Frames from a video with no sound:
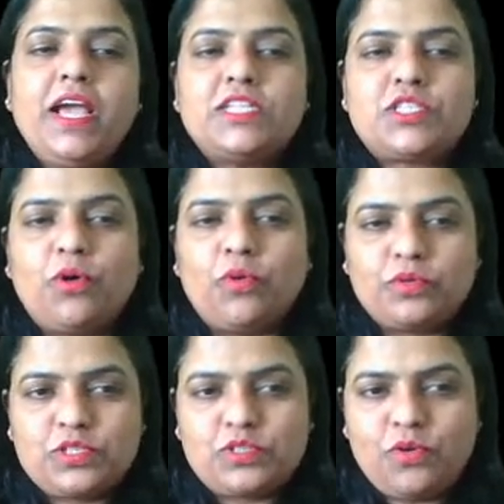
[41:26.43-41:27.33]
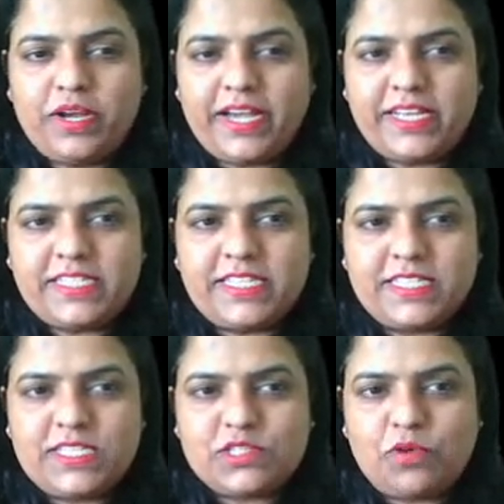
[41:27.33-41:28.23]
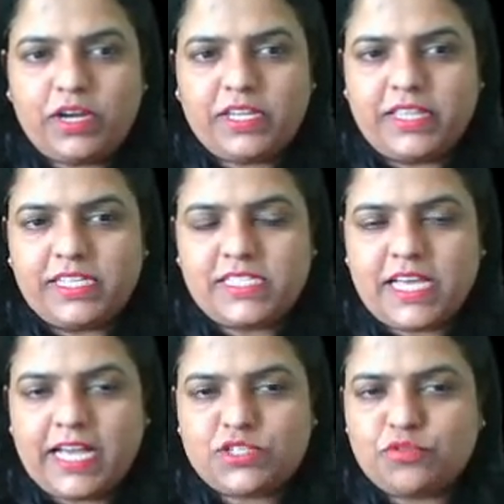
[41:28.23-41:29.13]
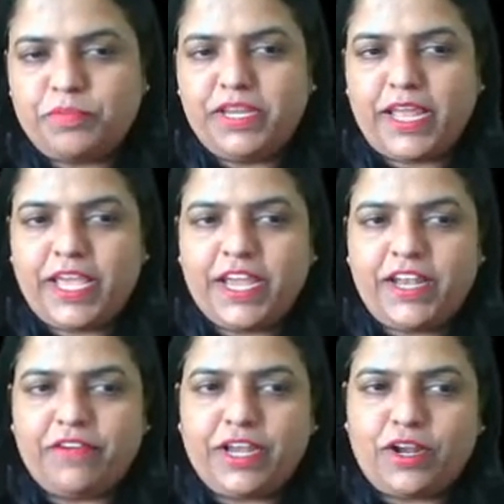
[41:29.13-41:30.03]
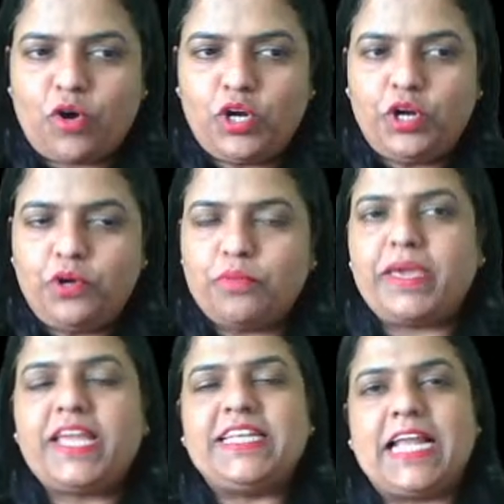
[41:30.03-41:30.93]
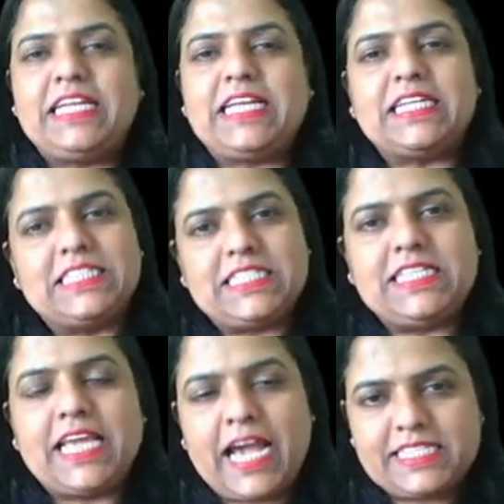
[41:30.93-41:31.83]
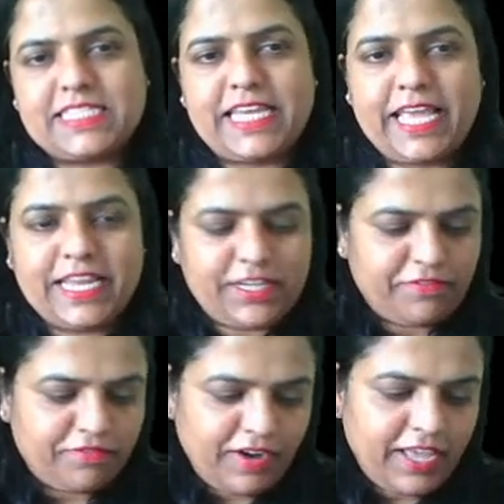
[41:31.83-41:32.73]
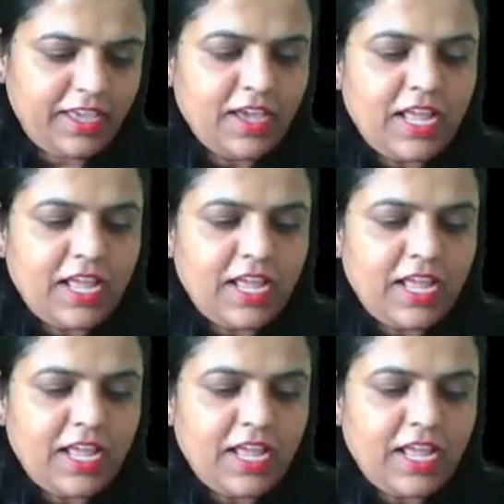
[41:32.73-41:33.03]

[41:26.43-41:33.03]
So guys, this is what this has to be negative in order to make delta G as negative. Why?